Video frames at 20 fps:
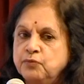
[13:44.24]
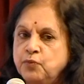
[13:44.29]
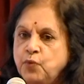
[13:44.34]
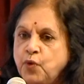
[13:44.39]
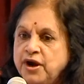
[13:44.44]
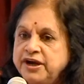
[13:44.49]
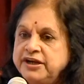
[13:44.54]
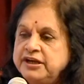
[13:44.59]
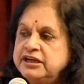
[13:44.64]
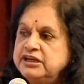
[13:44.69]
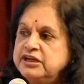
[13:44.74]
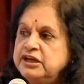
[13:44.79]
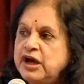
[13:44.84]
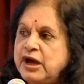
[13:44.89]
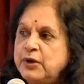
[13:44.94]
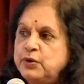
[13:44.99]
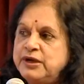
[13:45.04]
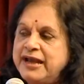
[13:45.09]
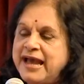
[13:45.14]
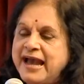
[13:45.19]
voiding
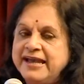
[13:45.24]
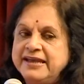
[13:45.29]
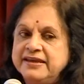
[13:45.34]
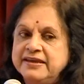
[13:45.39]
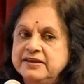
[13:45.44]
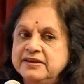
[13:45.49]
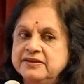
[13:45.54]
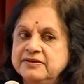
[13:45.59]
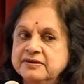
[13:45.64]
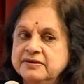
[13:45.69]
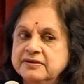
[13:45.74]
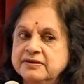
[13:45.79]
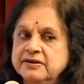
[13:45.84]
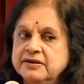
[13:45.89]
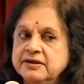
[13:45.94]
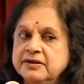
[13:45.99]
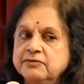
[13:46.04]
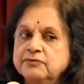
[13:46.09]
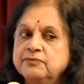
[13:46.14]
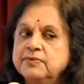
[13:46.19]
diary
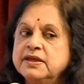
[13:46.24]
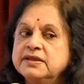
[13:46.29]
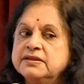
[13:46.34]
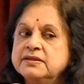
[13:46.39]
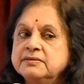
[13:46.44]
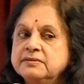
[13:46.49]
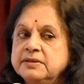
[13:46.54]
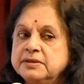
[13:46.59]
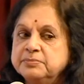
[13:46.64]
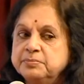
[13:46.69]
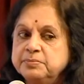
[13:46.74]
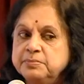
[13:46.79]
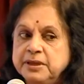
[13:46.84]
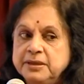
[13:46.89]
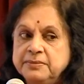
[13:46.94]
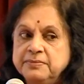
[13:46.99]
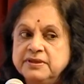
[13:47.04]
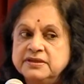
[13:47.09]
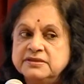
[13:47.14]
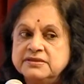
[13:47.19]
when the
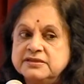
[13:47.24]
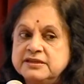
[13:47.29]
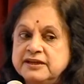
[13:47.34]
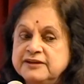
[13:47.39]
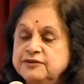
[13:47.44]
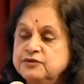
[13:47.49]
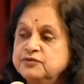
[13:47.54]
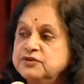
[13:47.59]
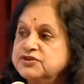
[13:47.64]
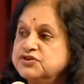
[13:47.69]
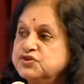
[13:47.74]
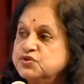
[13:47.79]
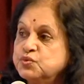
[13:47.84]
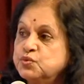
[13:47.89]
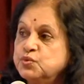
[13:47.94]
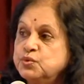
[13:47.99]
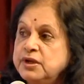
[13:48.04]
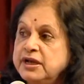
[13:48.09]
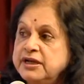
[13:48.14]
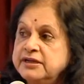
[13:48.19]
baby is sent to the
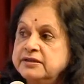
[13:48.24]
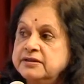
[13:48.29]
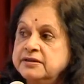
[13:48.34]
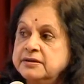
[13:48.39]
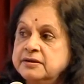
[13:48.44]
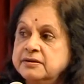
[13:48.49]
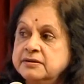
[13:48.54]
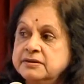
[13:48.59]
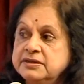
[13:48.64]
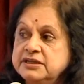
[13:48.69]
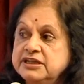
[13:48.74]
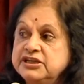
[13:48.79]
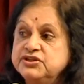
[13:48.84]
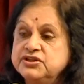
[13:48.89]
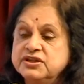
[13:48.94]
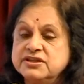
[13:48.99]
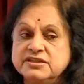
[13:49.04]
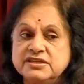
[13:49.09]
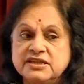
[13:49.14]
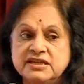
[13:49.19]
school and the
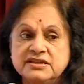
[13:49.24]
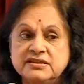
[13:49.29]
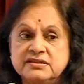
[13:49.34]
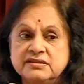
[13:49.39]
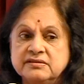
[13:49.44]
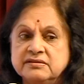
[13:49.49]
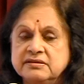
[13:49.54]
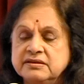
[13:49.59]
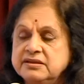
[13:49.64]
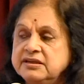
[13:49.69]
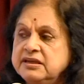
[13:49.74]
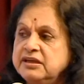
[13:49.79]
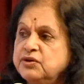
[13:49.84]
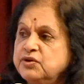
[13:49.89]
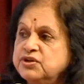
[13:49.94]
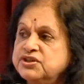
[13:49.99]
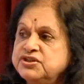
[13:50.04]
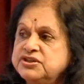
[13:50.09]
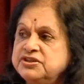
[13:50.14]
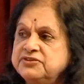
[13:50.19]
teacher says he
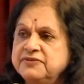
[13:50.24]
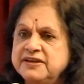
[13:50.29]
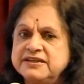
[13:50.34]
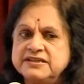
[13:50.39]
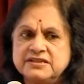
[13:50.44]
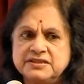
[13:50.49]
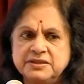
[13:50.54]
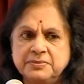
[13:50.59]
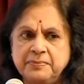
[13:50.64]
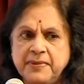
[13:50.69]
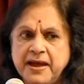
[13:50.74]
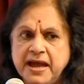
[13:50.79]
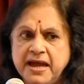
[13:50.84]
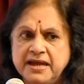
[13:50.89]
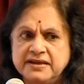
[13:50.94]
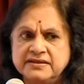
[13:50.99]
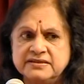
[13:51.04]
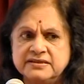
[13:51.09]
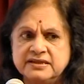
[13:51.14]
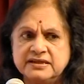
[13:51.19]
or she wets the
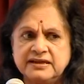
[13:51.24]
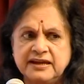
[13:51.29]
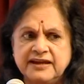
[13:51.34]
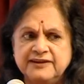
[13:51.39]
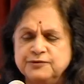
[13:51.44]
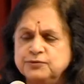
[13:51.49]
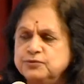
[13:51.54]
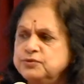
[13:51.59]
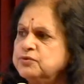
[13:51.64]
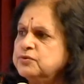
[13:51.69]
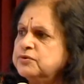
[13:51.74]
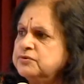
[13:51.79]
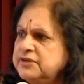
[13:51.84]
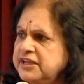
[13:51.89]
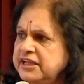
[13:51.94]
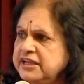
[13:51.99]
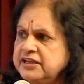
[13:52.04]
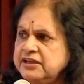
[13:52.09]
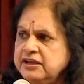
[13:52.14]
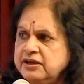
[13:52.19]
pants and I don't know,
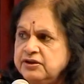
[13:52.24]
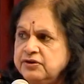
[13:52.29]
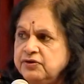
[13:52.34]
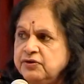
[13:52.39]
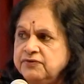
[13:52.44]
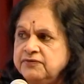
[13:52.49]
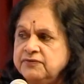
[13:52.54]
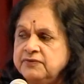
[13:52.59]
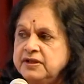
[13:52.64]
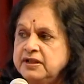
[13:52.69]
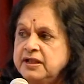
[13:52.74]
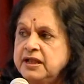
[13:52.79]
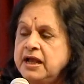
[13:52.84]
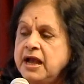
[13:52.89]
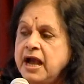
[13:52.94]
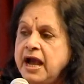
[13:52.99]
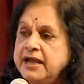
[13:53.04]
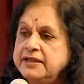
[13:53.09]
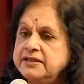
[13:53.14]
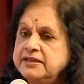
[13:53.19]
take care of,
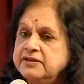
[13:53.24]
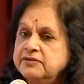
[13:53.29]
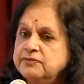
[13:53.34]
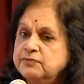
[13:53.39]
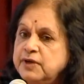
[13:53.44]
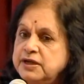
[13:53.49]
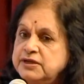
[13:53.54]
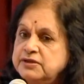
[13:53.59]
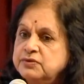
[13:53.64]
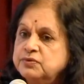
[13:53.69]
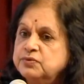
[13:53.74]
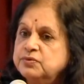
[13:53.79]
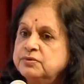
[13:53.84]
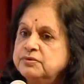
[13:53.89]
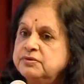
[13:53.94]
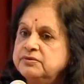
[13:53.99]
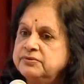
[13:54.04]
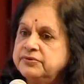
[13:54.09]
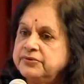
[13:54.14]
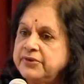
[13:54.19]
I think one could
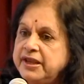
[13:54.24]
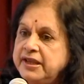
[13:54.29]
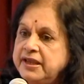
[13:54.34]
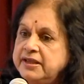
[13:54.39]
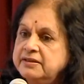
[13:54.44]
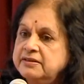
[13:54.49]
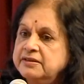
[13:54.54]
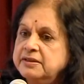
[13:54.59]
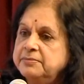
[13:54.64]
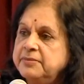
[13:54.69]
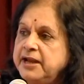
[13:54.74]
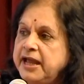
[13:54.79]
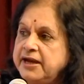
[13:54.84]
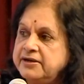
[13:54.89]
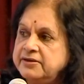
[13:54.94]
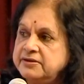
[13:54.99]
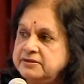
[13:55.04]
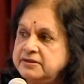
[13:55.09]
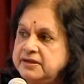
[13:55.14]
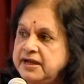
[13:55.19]
train the
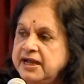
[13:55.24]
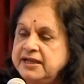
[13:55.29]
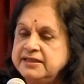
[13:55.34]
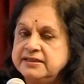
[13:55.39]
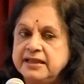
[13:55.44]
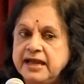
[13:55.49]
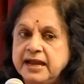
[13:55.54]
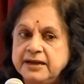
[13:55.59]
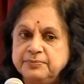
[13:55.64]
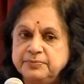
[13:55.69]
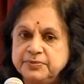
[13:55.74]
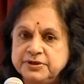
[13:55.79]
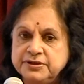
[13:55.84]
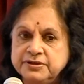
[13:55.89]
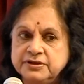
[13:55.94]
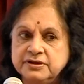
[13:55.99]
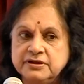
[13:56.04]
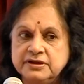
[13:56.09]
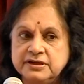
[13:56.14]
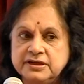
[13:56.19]
bladder at that
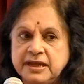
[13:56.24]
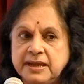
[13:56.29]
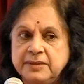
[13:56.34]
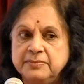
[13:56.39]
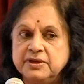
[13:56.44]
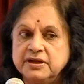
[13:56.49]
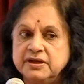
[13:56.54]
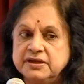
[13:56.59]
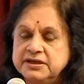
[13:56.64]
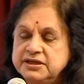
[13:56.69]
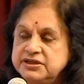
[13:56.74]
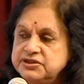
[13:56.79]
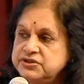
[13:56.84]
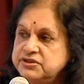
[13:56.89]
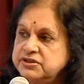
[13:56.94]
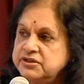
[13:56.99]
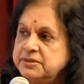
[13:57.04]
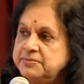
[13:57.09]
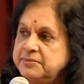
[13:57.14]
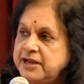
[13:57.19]
particular time,
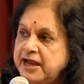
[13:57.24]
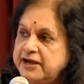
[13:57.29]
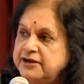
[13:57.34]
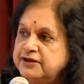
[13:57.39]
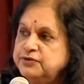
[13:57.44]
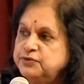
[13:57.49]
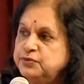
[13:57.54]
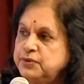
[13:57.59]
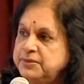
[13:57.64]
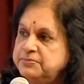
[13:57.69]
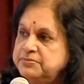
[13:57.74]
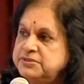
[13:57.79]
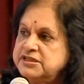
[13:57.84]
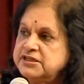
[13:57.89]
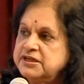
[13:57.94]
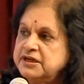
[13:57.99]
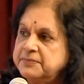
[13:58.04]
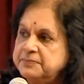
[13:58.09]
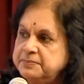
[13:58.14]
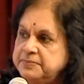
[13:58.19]
condition the bladder to
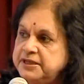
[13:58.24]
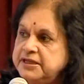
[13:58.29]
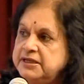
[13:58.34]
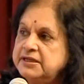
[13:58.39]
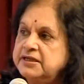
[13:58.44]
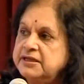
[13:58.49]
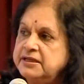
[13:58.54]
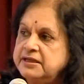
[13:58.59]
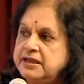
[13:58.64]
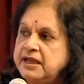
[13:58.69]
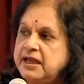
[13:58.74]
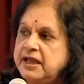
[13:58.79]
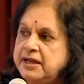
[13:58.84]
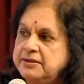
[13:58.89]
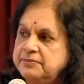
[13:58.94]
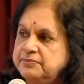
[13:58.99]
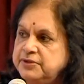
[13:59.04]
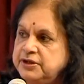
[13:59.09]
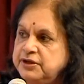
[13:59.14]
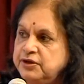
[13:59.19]
empty completely
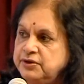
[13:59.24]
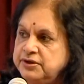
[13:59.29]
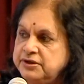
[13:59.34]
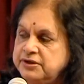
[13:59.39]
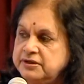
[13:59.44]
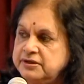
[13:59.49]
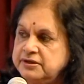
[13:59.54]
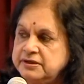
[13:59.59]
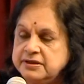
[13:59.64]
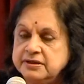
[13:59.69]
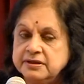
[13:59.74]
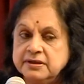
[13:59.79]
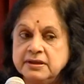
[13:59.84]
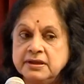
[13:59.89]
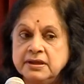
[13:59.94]
and periodically.